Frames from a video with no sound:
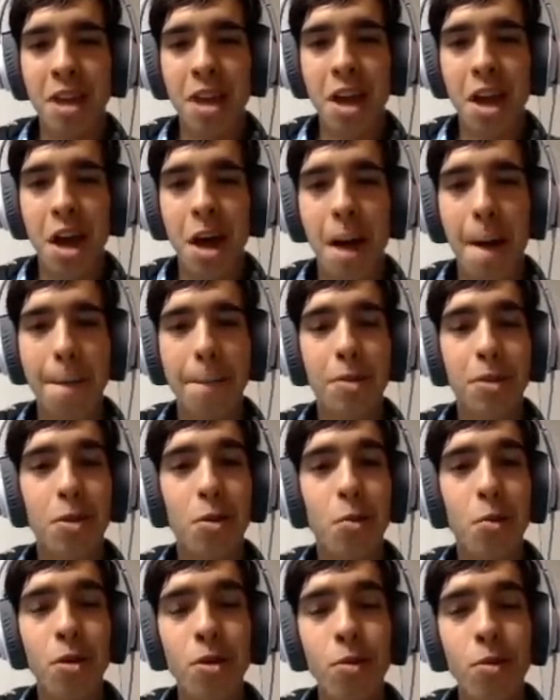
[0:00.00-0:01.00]
So,
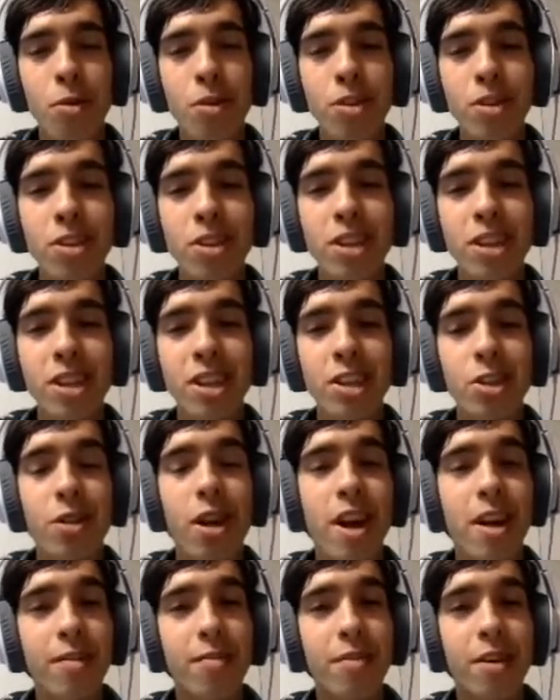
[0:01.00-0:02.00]
we're just going to
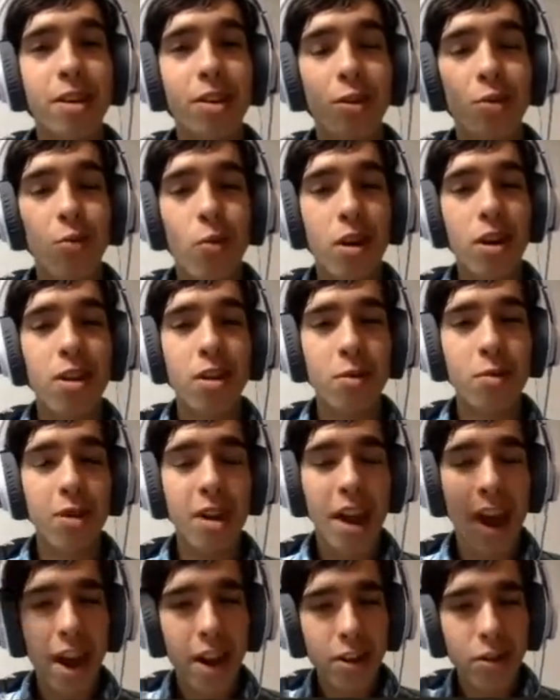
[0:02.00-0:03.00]
try and finish one of the
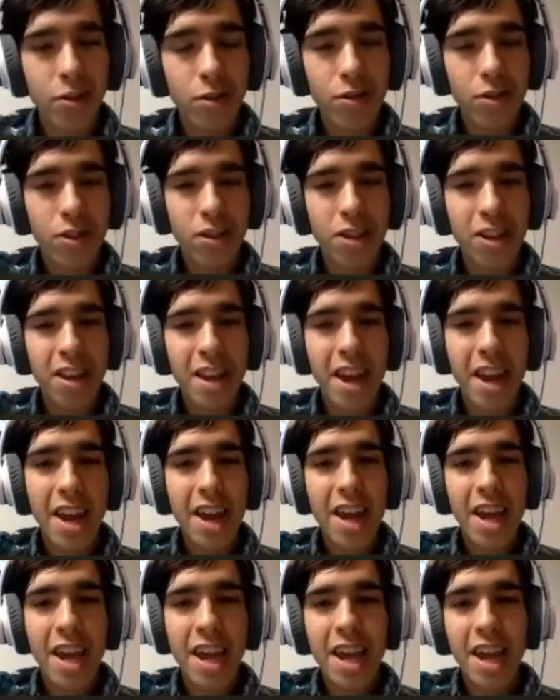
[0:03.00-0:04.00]
reactors
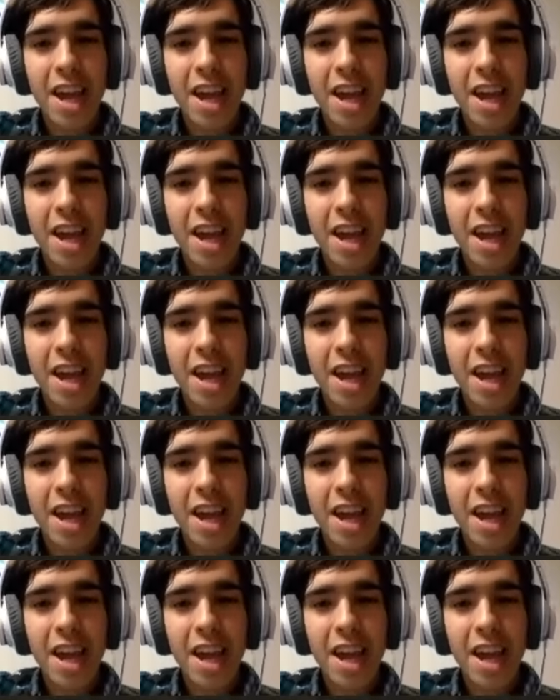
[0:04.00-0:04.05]
today.